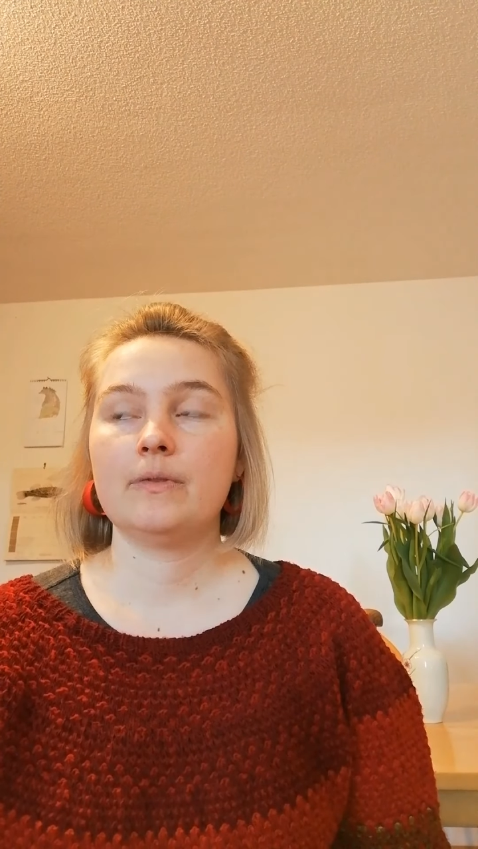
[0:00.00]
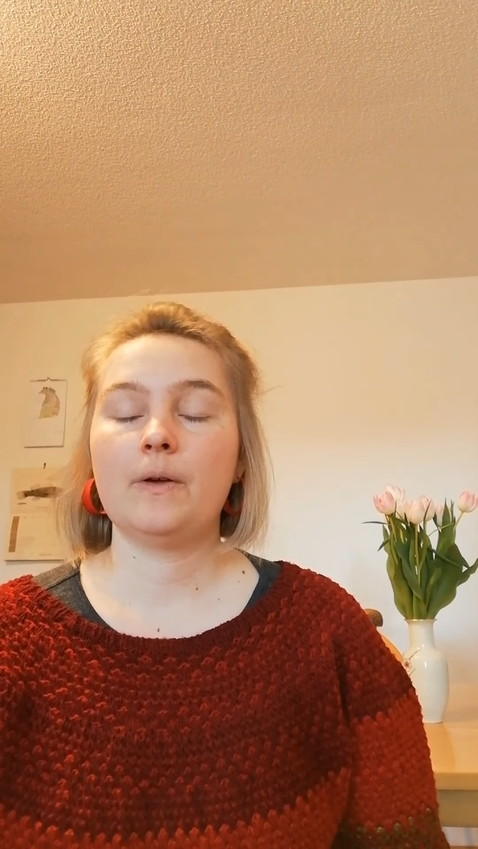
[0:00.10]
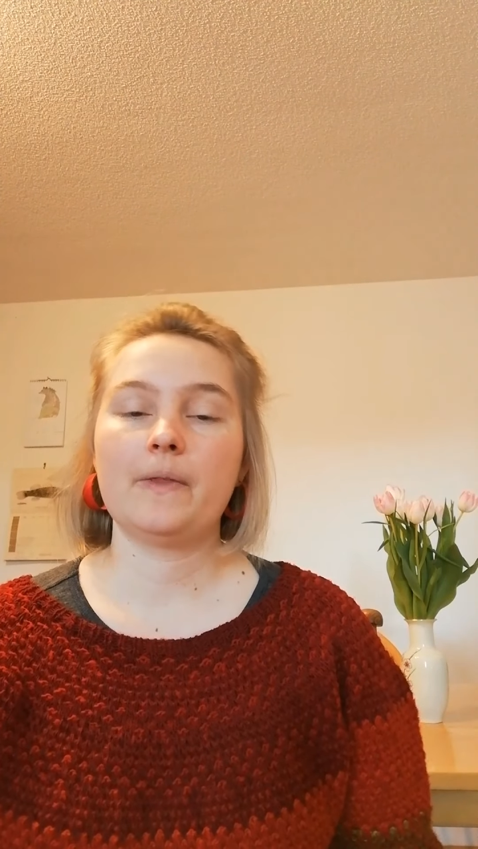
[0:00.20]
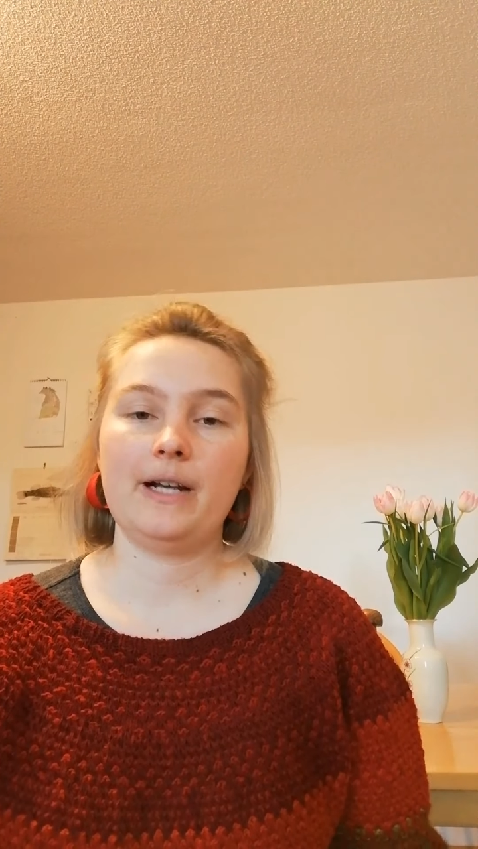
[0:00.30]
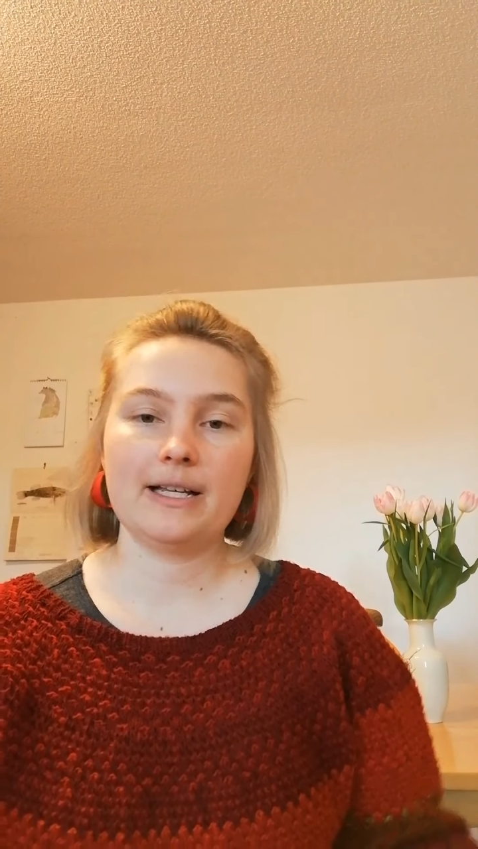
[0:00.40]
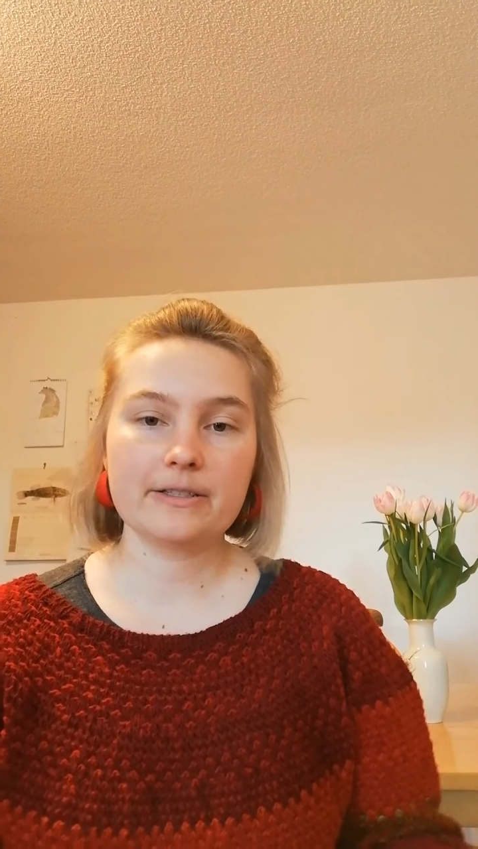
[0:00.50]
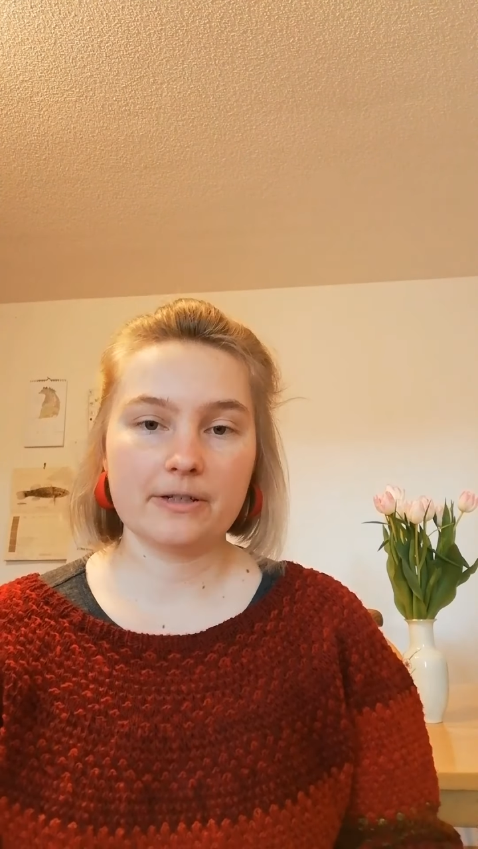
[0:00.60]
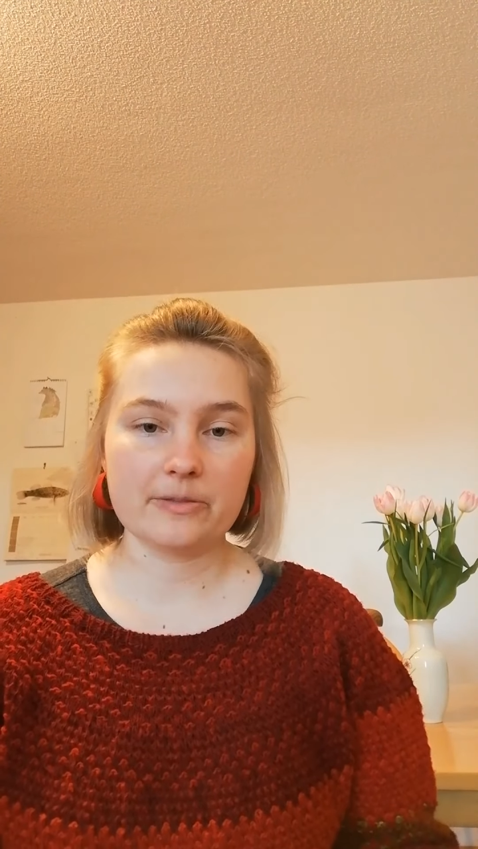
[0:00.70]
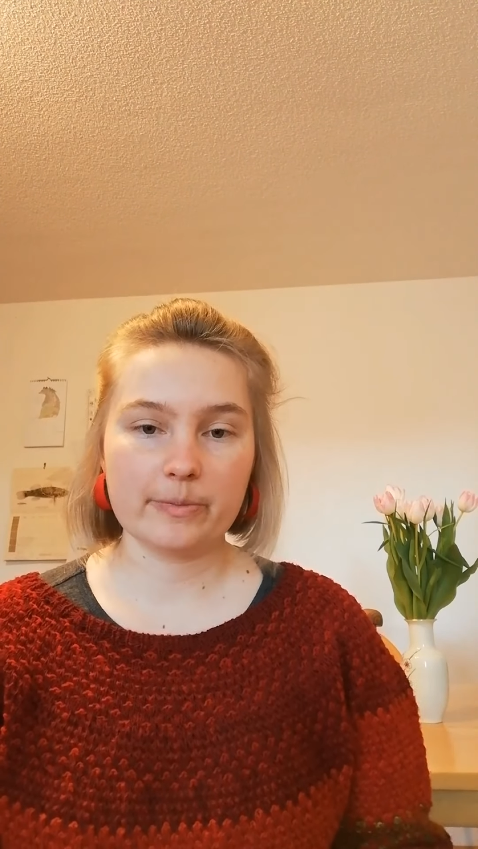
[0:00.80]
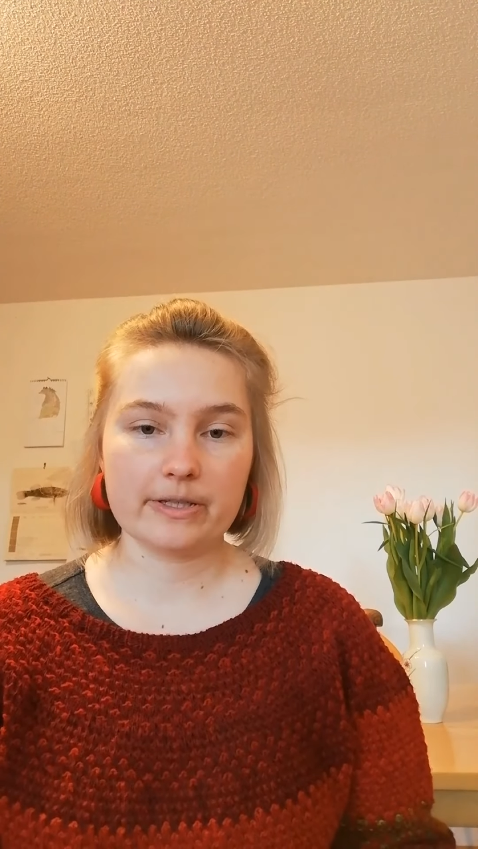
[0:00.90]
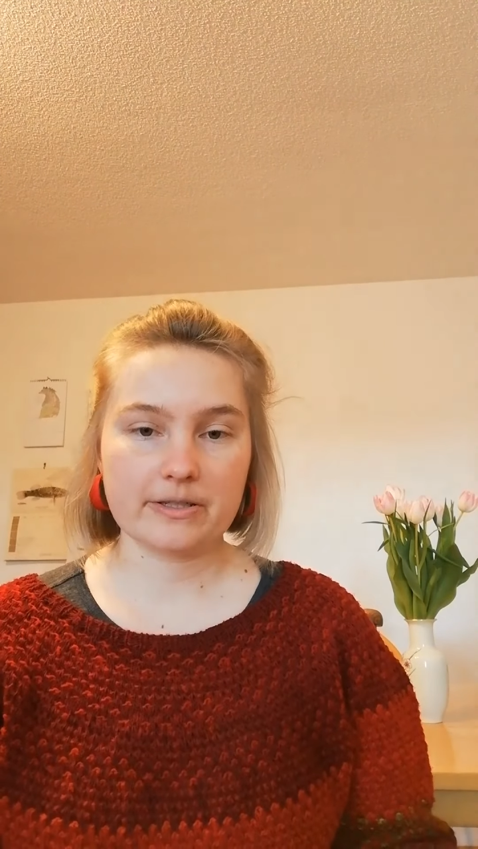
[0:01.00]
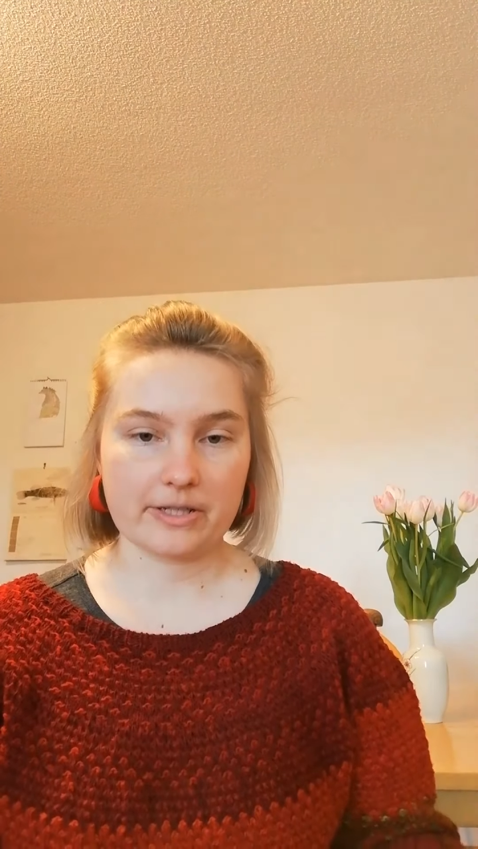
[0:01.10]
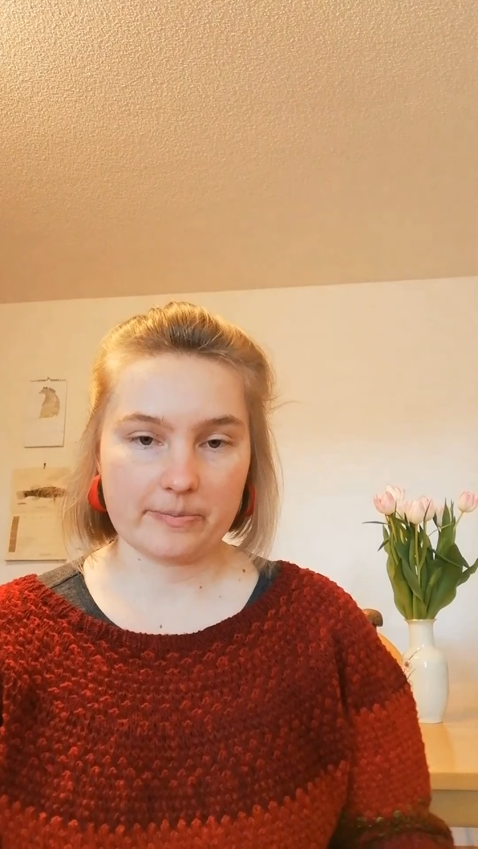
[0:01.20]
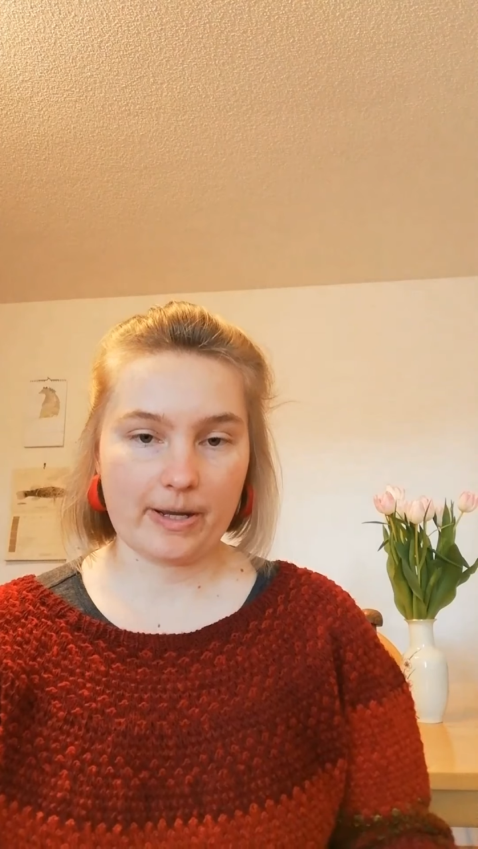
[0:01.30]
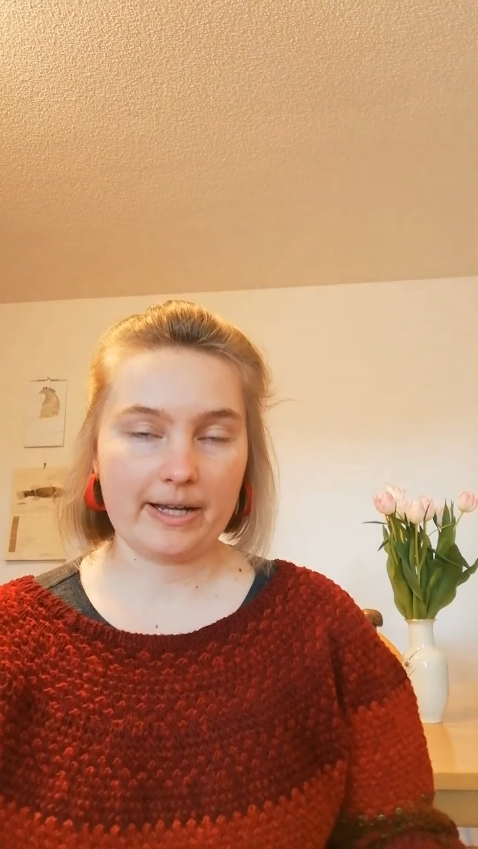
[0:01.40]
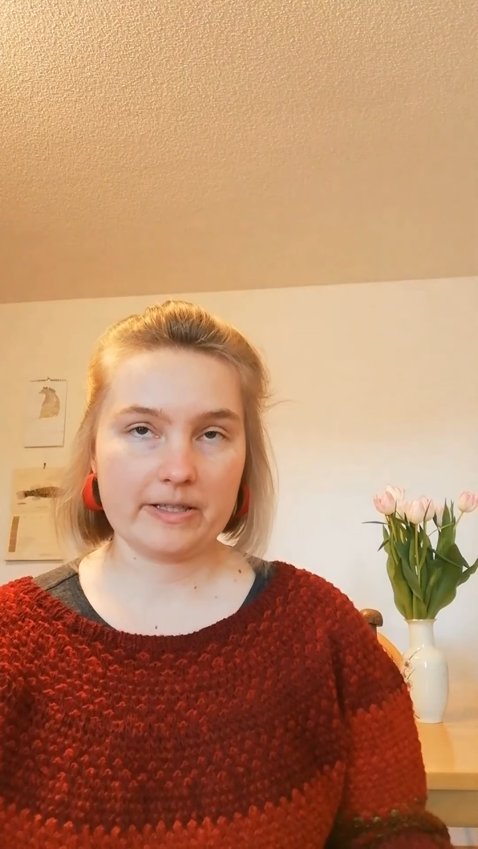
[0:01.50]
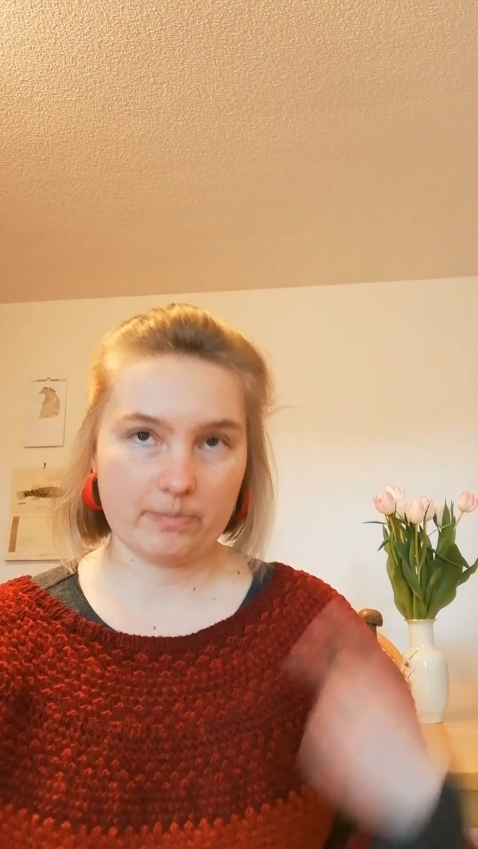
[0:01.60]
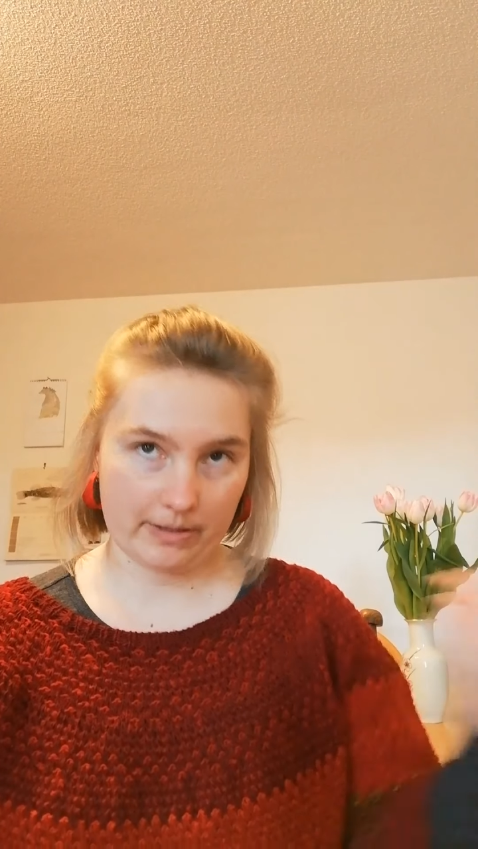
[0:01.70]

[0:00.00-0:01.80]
not the last Christmas just passed,